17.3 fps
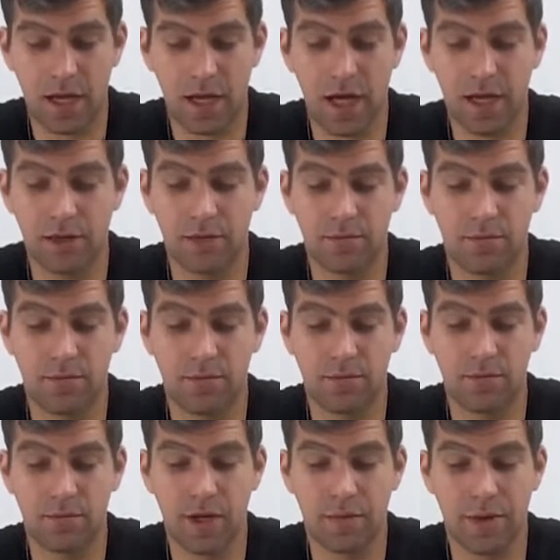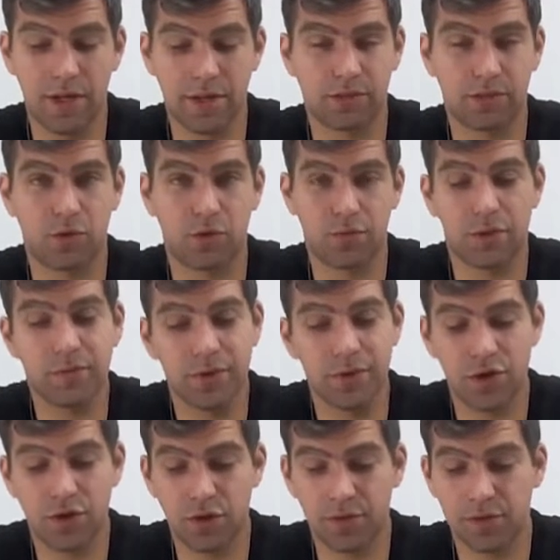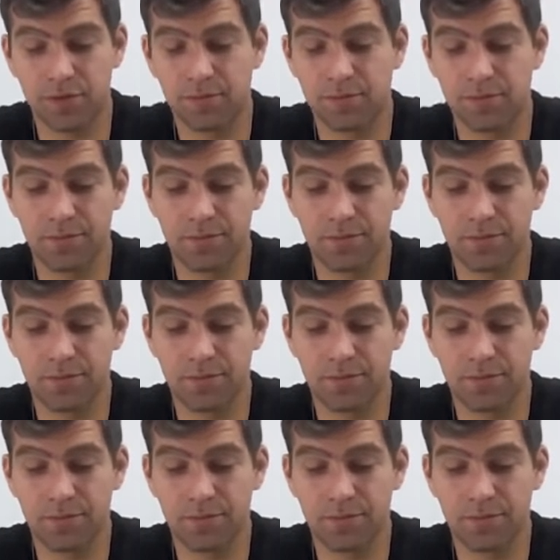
I am asked for permissions.